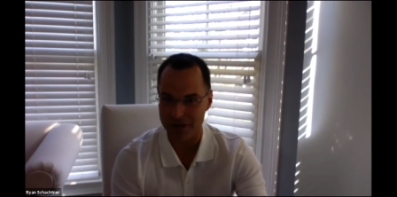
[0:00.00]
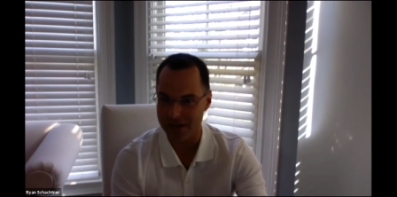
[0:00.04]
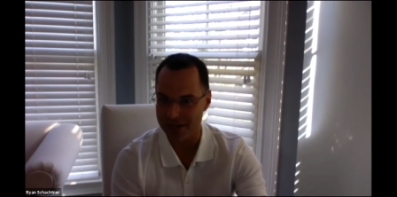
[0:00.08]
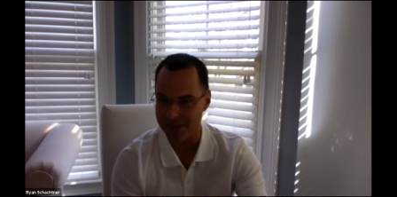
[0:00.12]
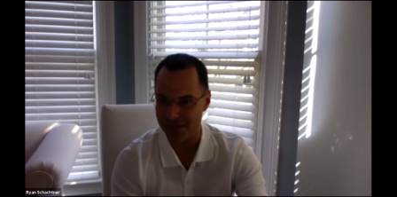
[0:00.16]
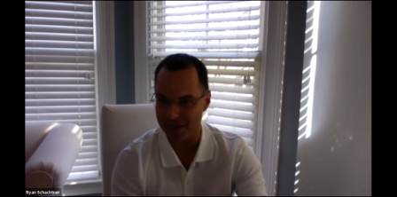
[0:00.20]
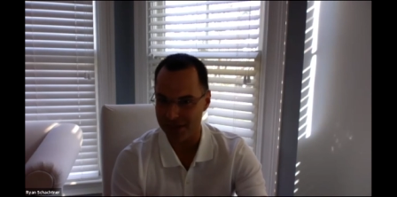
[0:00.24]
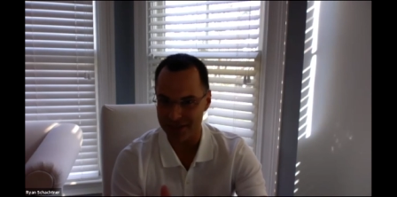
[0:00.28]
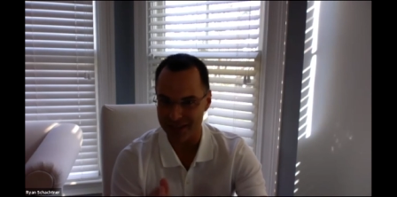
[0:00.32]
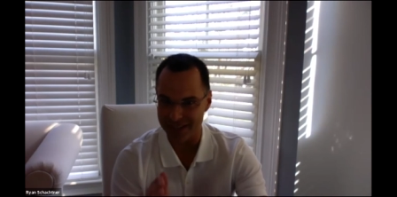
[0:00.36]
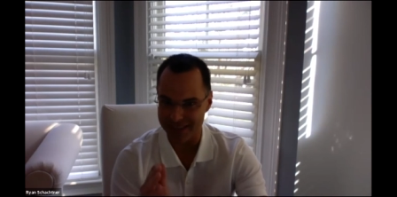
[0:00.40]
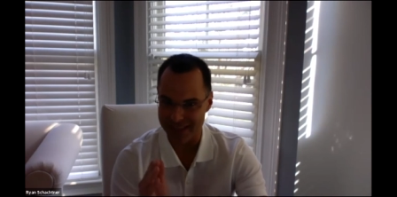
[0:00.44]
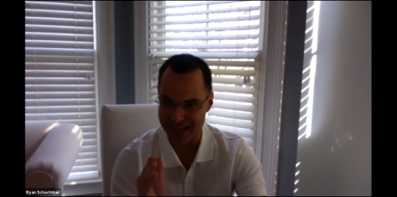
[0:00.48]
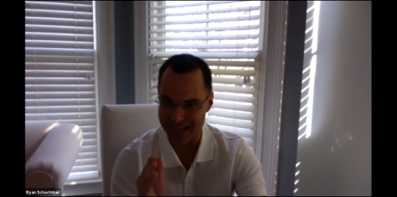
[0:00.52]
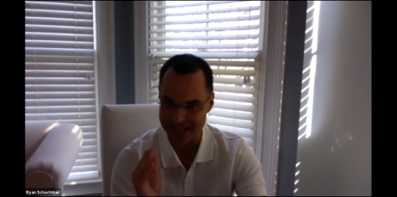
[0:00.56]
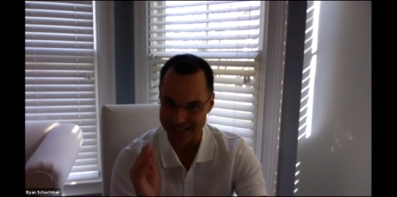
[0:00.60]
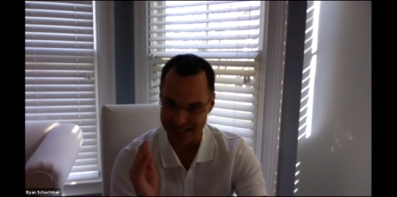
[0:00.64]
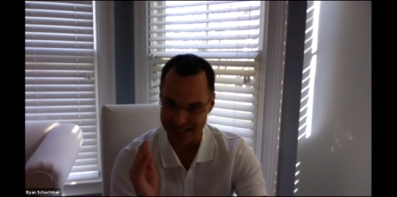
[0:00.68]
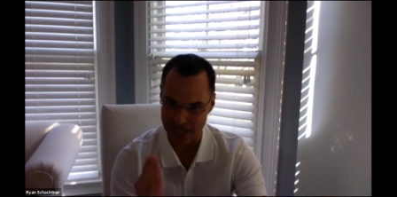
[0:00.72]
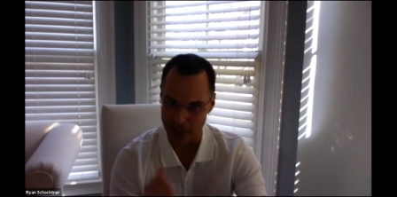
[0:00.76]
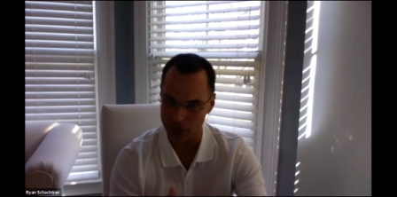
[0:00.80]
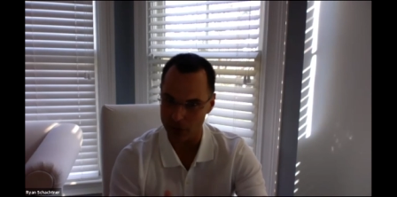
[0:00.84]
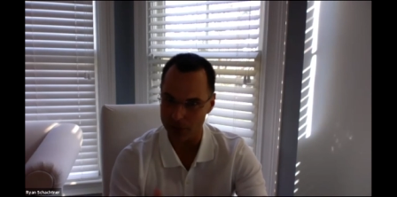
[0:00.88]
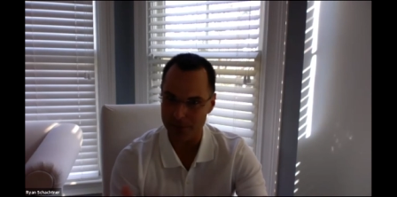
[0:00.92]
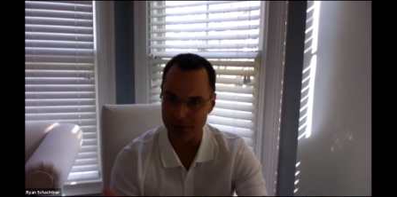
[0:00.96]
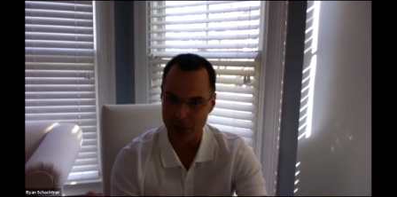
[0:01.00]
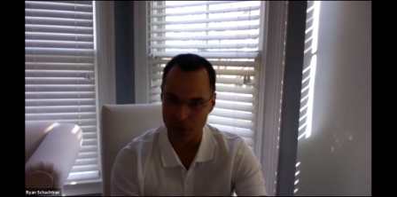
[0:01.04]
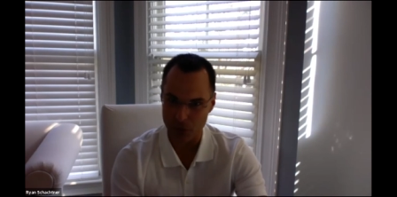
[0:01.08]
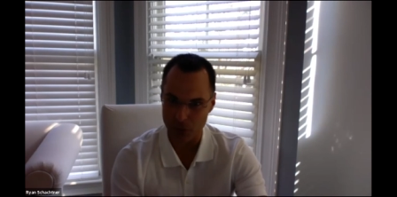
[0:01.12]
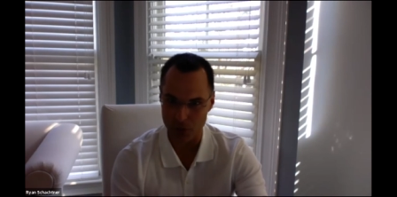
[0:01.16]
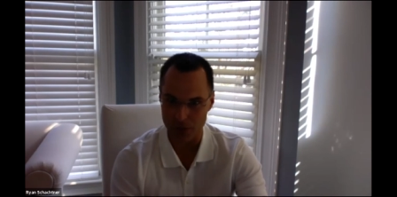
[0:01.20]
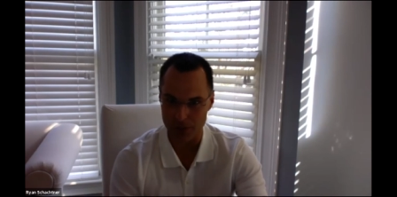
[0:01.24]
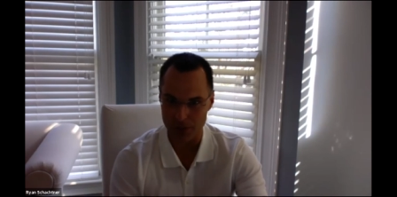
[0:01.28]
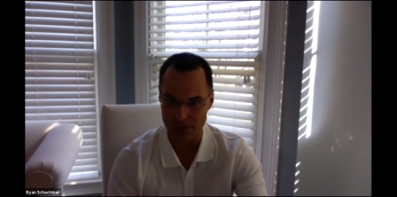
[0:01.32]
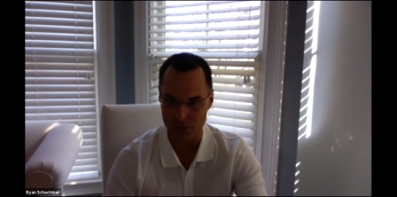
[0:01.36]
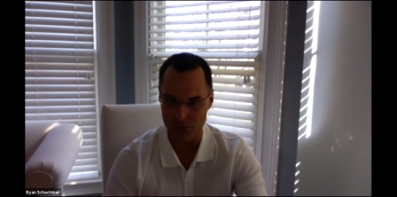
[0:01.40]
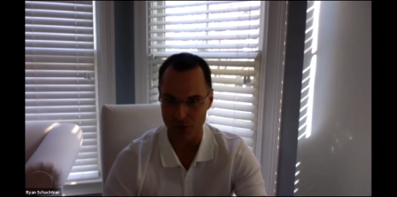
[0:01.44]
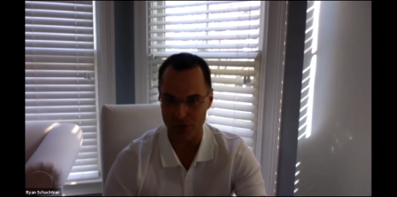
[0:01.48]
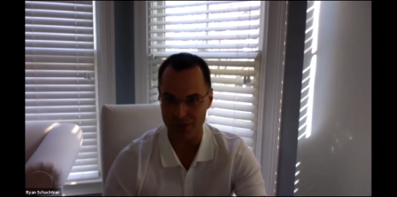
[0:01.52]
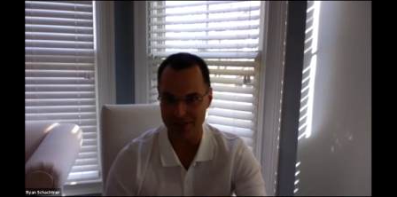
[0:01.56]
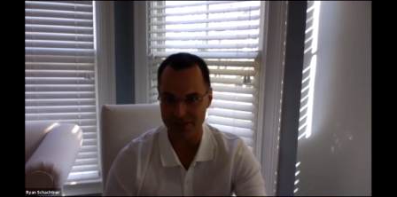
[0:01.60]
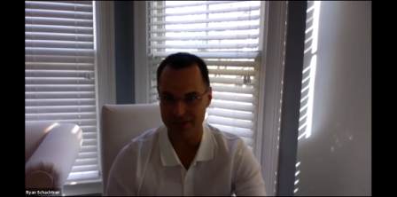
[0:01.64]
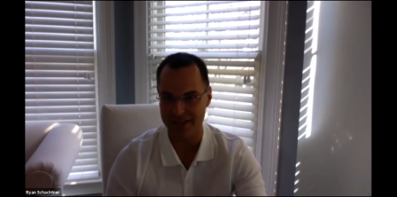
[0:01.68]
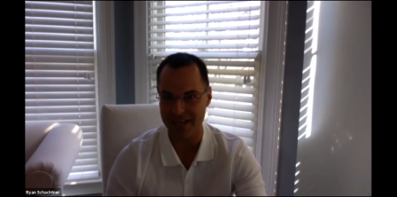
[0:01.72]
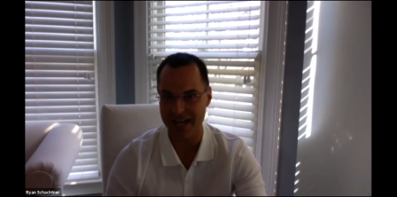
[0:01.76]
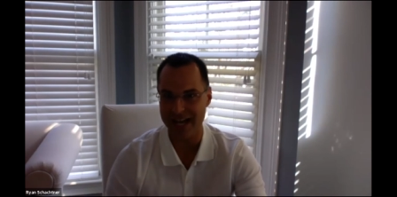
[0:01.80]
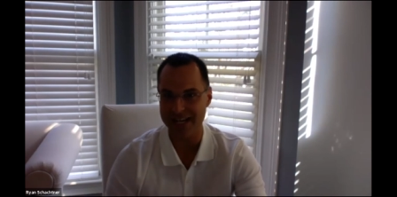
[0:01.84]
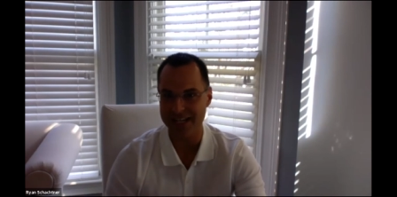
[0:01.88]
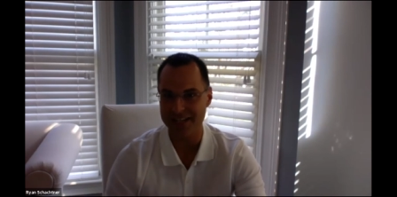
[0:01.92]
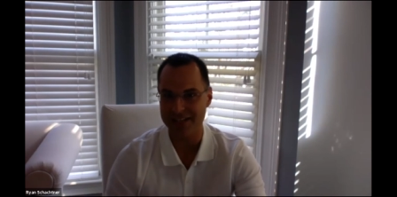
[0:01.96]
anything like that telling me what
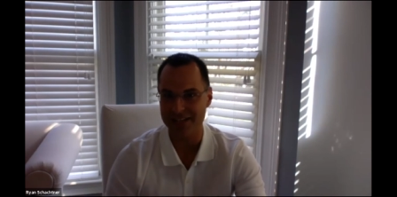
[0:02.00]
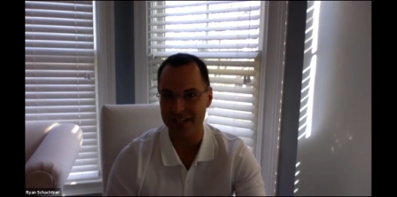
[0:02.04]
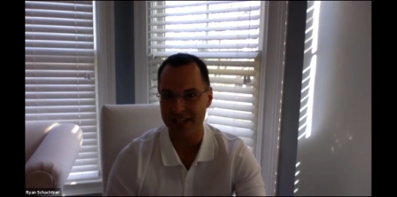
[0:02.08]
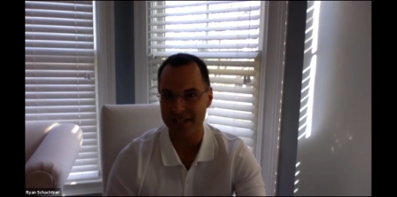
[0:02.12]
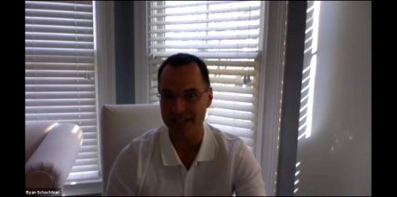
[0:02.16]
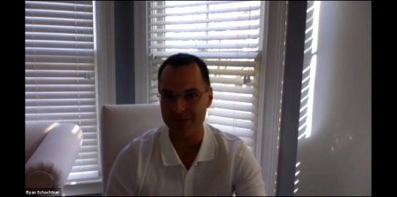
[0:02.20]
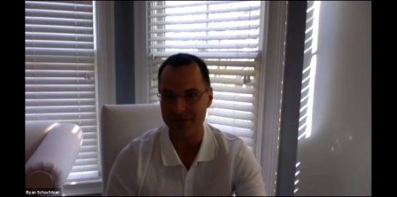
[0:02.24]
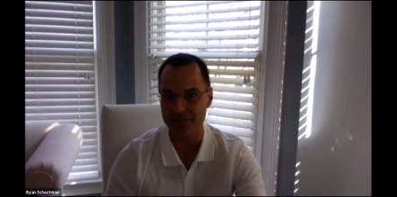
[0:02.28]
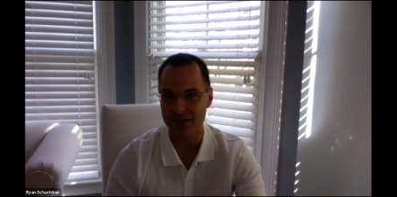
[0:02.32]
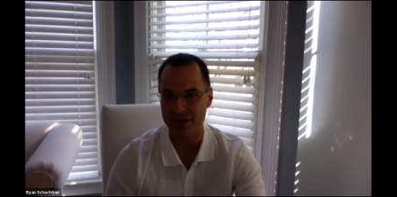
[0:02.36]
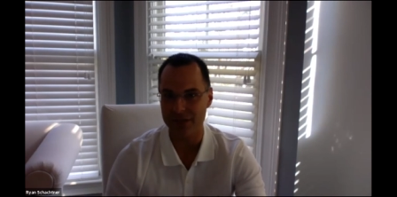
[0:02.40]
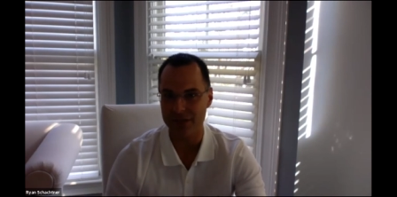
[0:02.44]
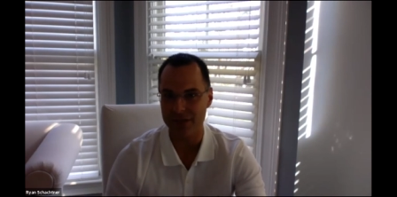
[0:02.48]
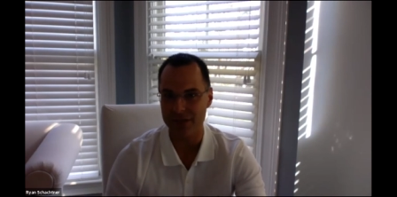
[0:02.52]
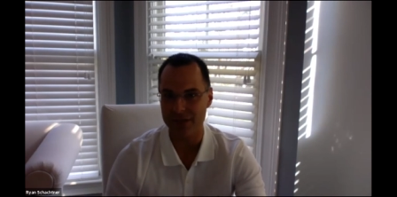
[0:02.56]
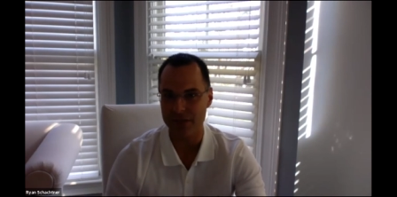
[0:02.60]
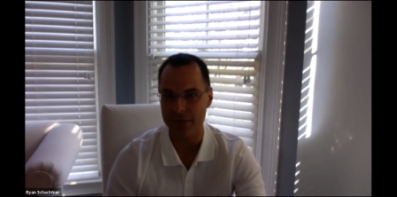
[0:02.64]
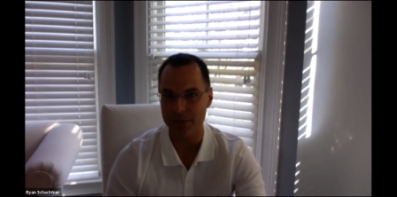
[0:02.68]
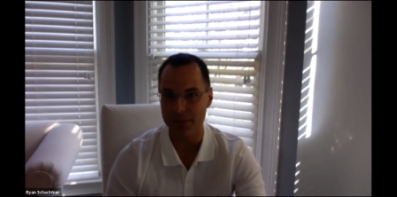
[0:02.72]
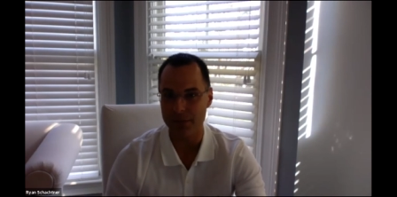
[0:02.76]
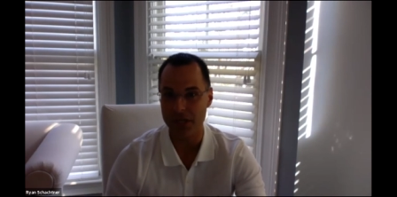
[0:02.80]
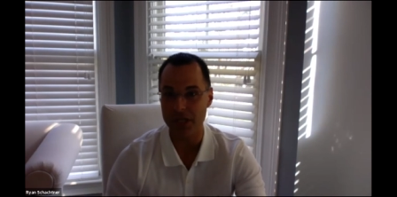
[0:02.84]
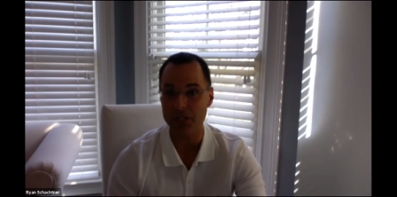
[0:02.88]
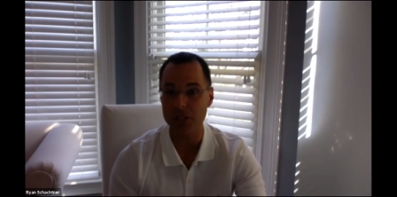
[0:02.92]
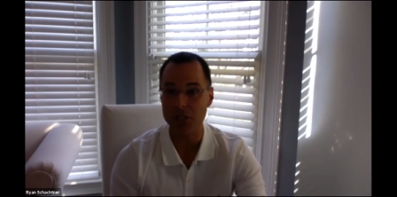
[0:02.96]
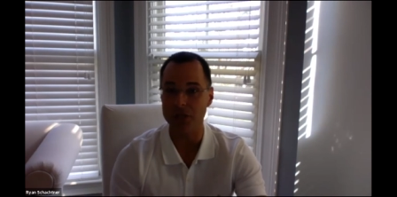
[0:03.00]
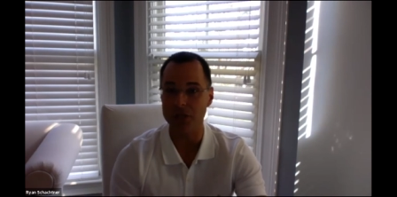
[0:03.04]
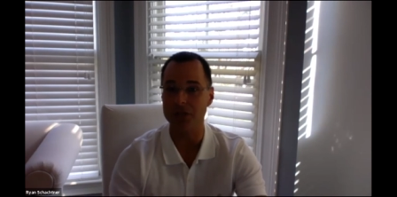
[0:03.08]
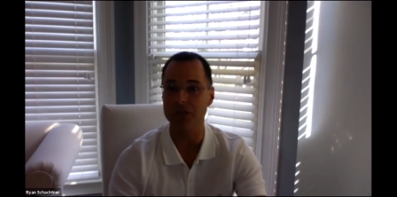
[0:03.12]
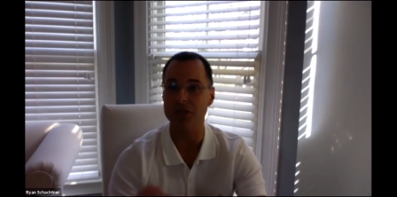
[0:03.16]
signs to give the pitcher.